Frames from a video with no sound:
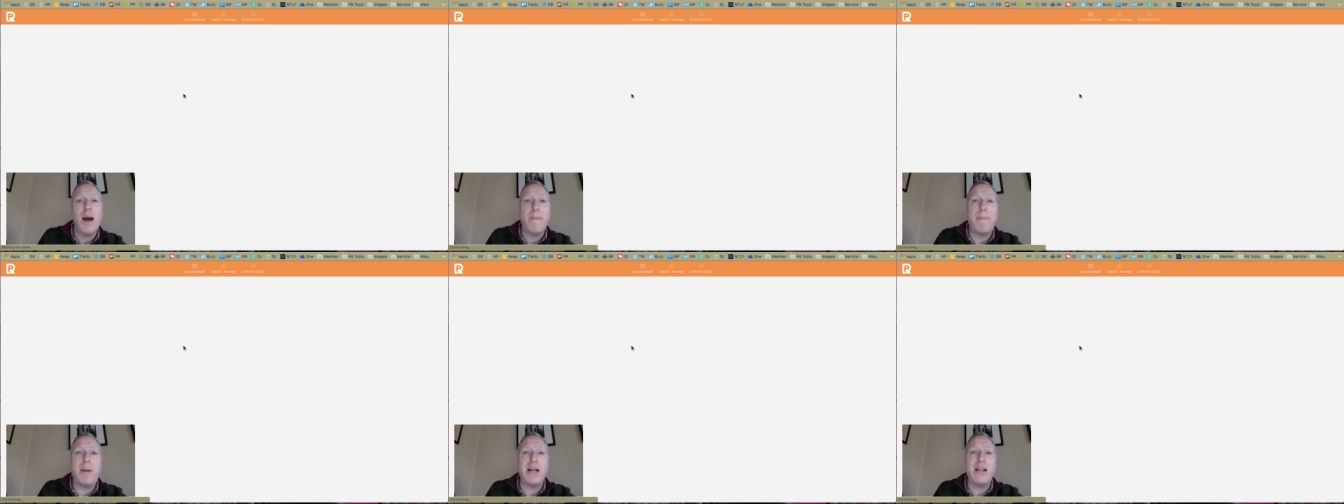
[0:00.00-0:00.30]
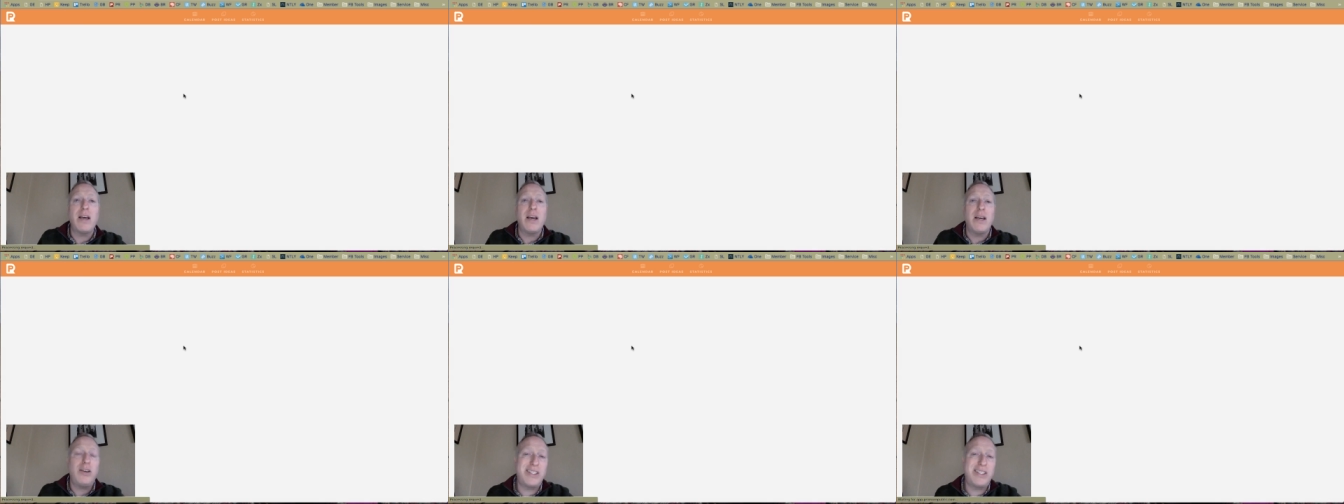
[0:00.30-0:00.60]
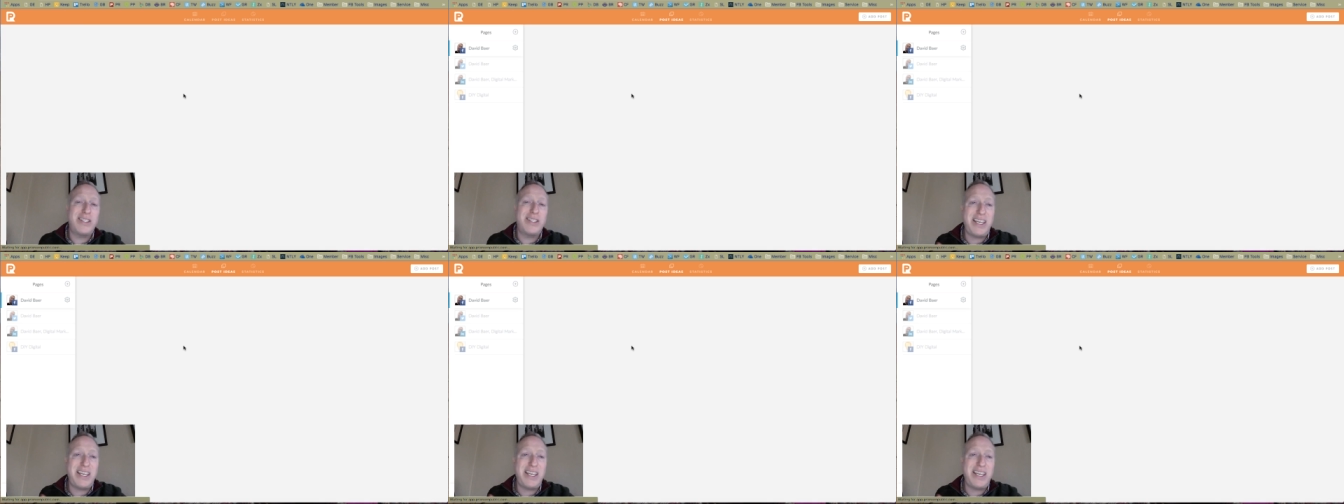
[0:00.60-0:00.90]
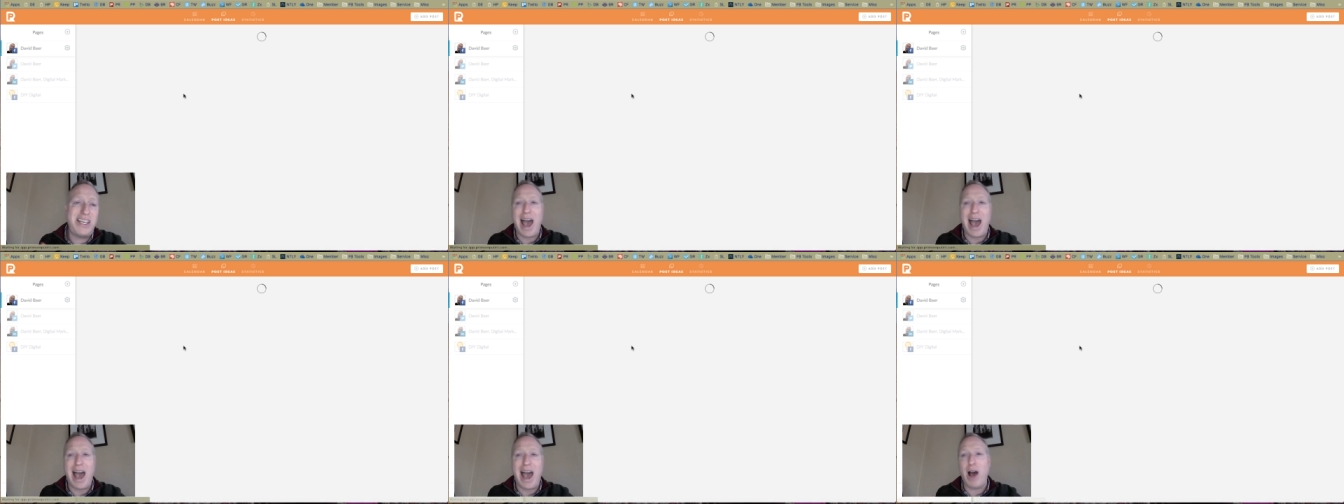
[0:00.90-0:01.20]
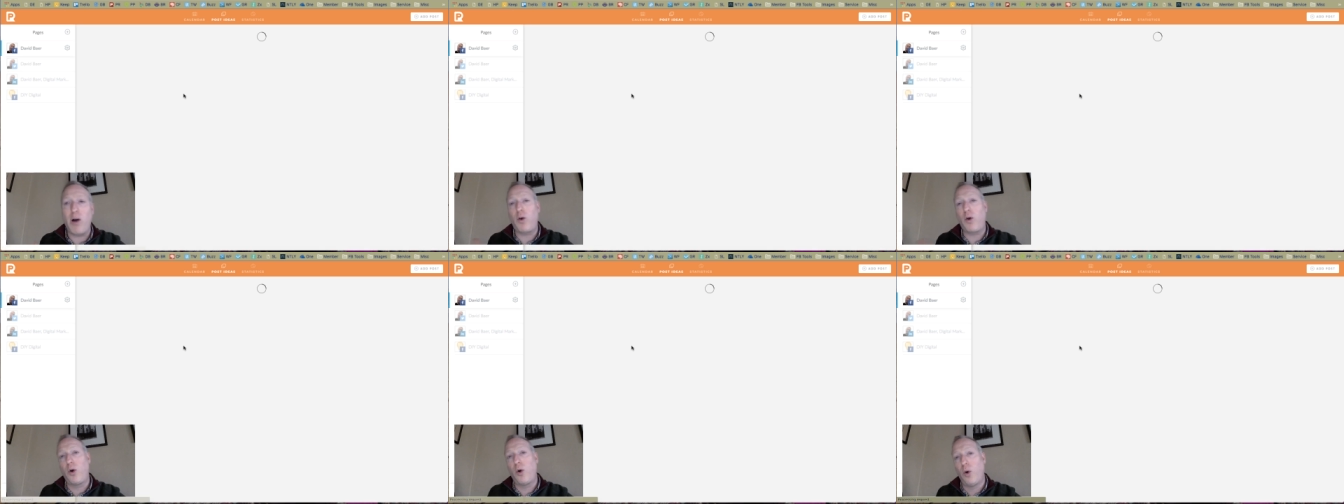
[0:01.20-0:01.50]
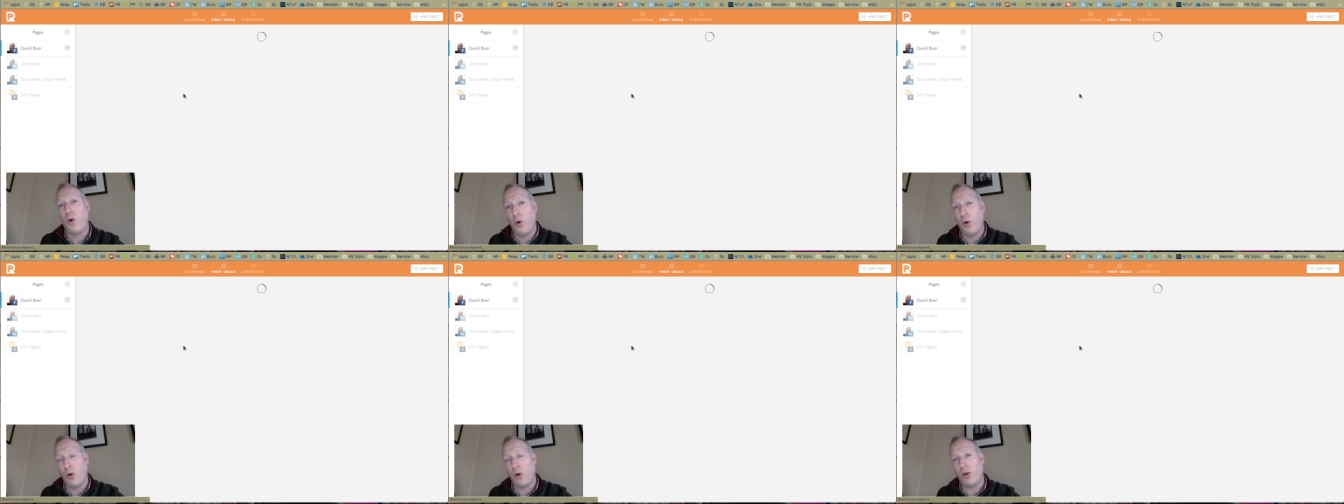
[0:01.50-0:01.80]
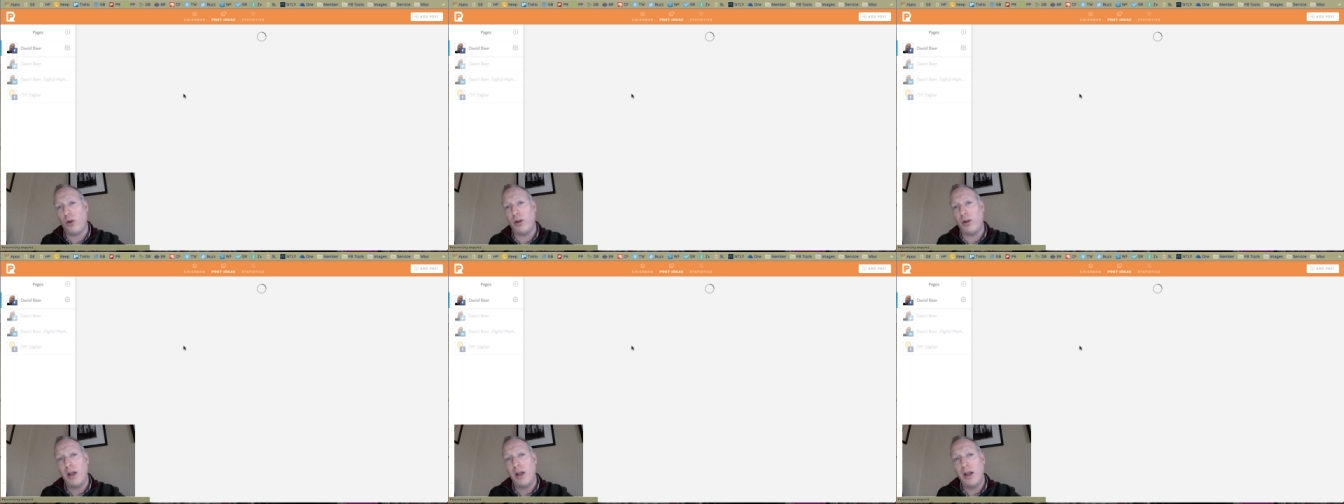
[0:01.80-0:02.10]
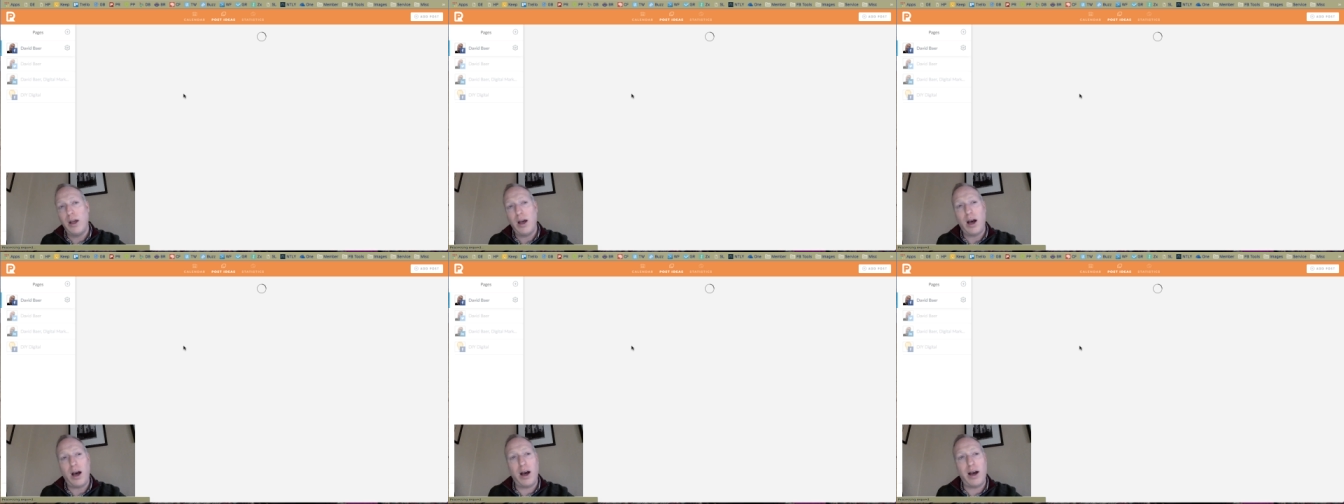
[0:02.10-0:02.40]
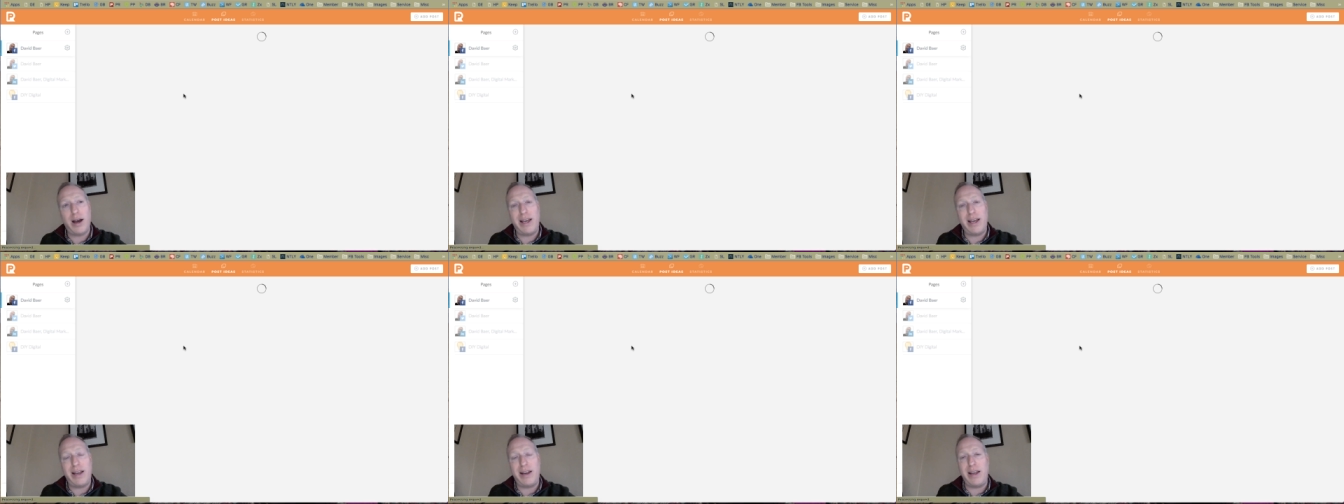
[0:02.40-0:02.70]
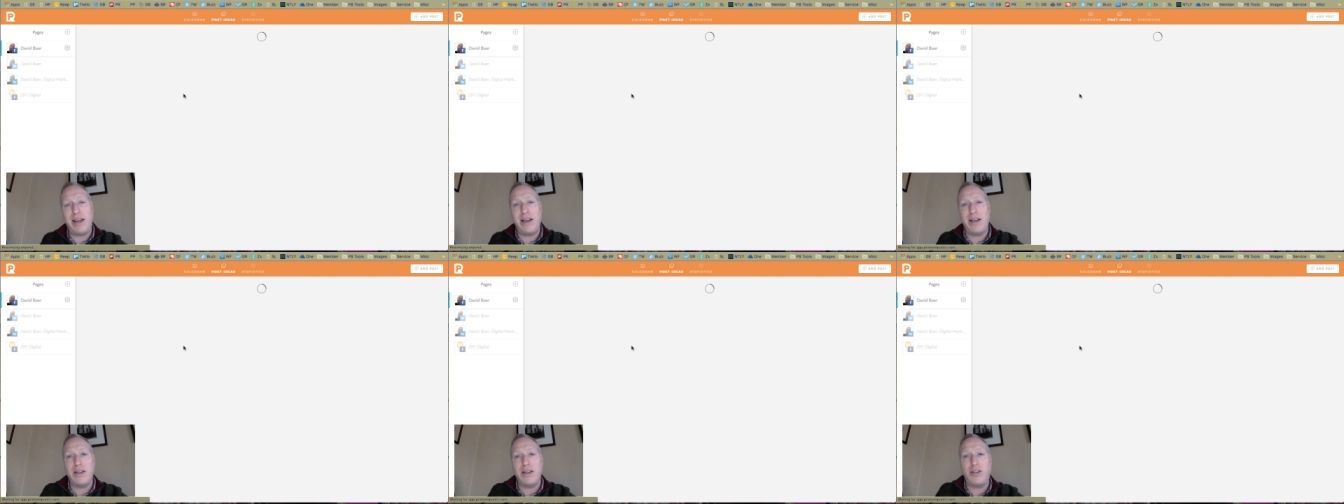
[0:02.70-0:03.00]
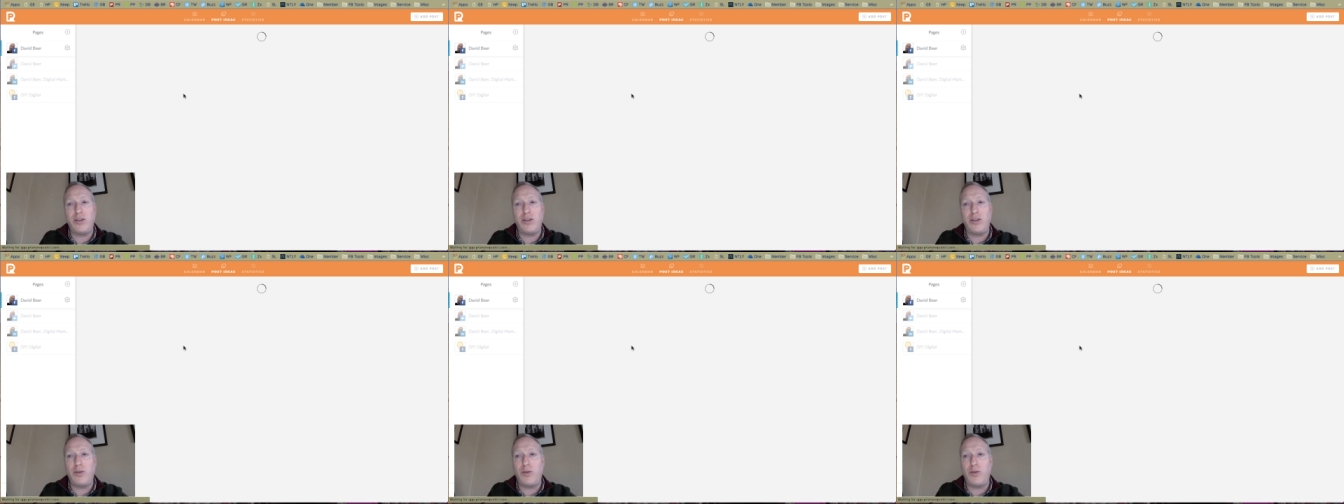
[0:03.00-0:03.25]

but you can see how cool uh, it is.